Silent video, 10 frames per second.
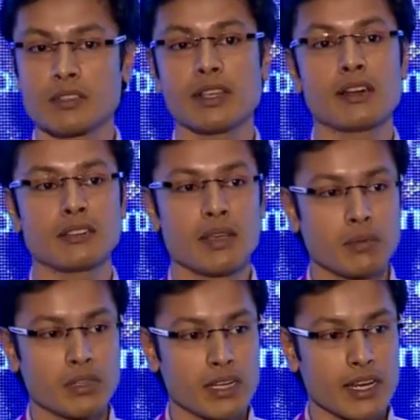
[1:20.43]
So they are
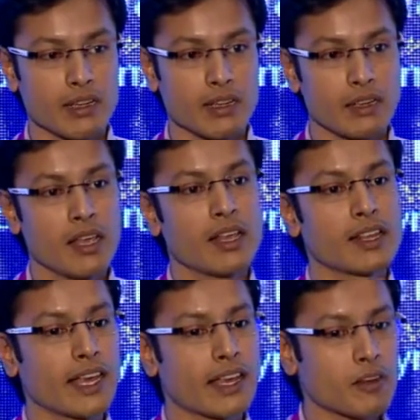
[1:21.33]
subclinical,
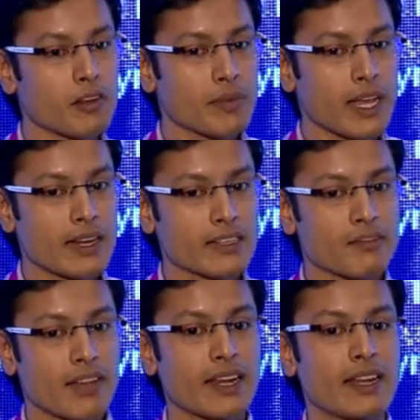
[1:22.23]
they cannot be
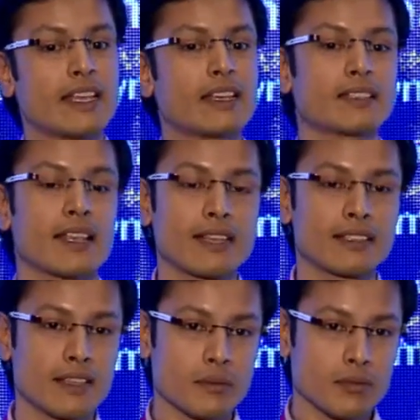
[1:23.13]
identified
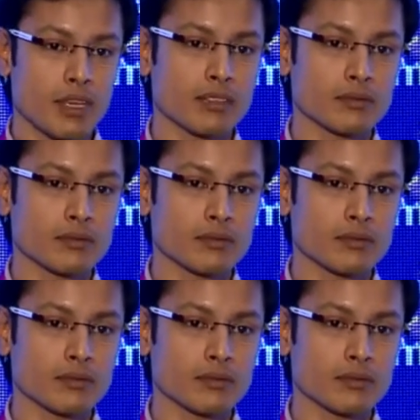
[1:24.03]
except